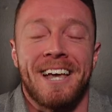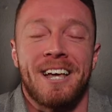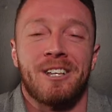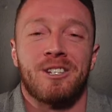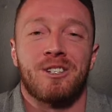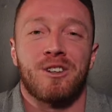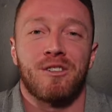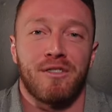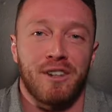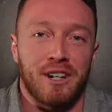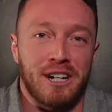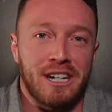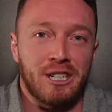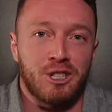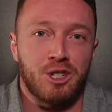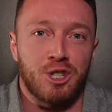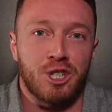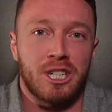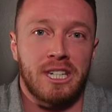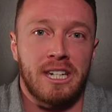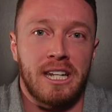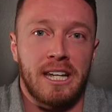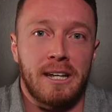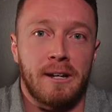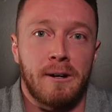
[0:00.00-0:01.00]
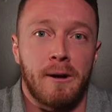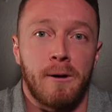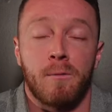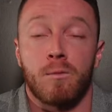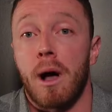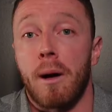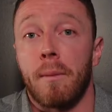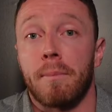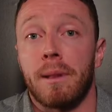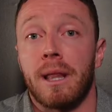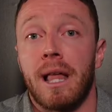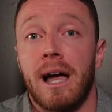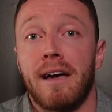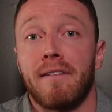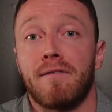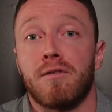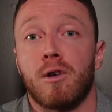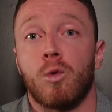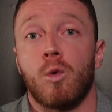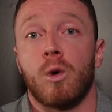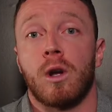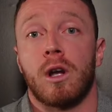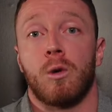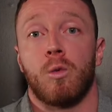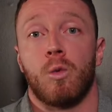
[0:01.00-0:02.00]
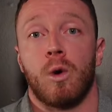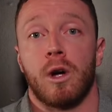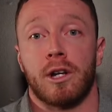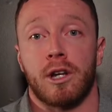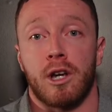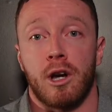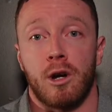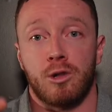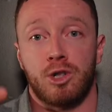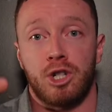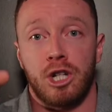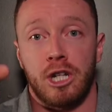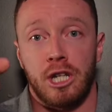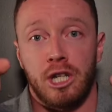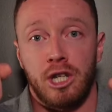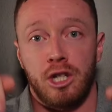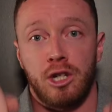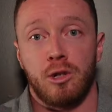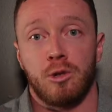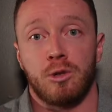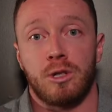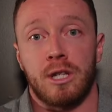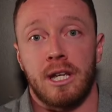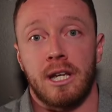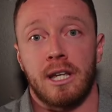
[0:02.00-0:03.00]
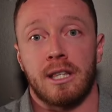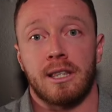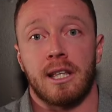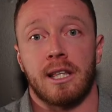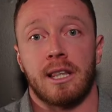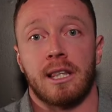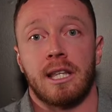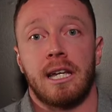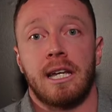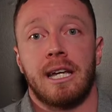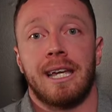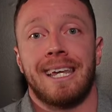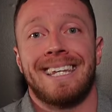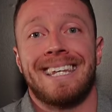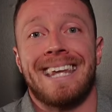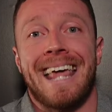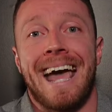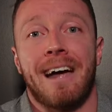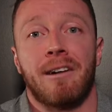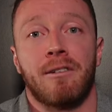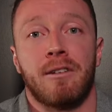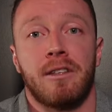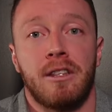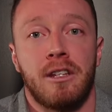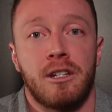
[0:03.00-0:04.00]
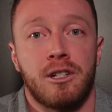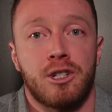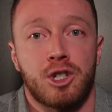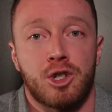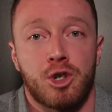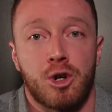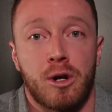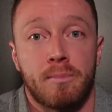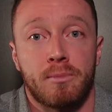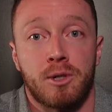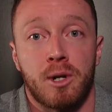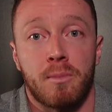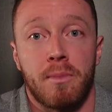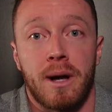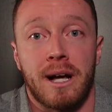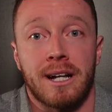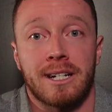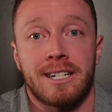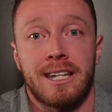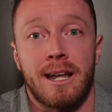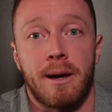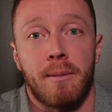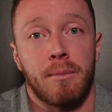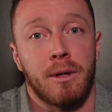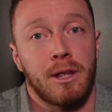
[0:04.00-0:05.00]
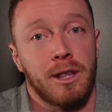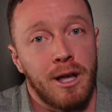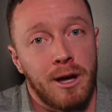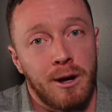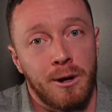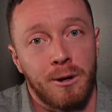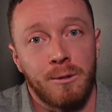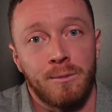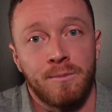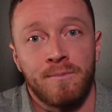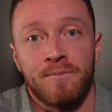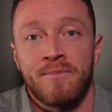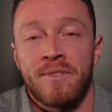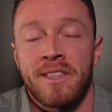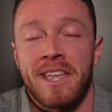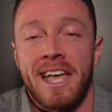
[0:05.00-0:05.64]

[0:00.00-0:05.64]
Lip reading: So if you're interested, apply for one-on-one coaching using the link down in the description box down below.